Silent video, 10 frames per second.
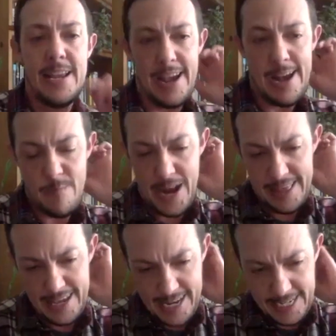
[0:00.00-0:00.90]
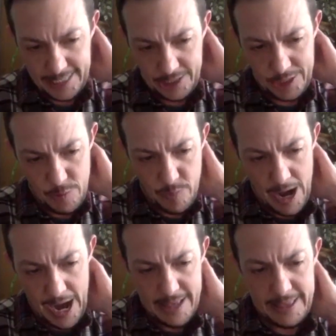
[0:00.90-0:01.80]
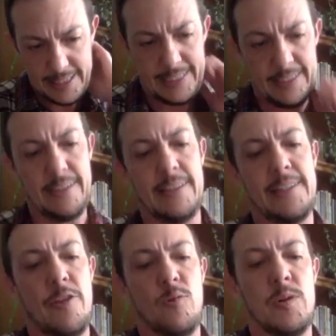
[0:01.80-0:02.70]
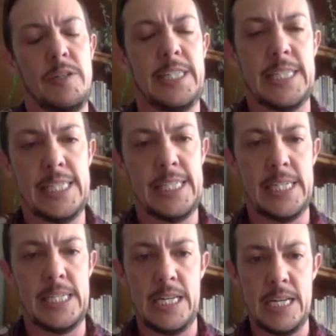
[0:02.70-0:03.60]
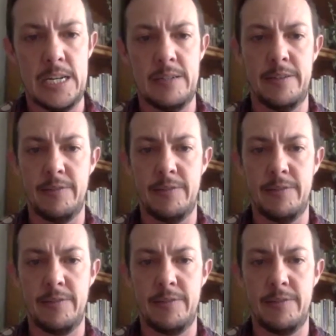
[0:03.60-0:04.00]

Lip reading: And I think he just showed Brian that this other world existed, you know,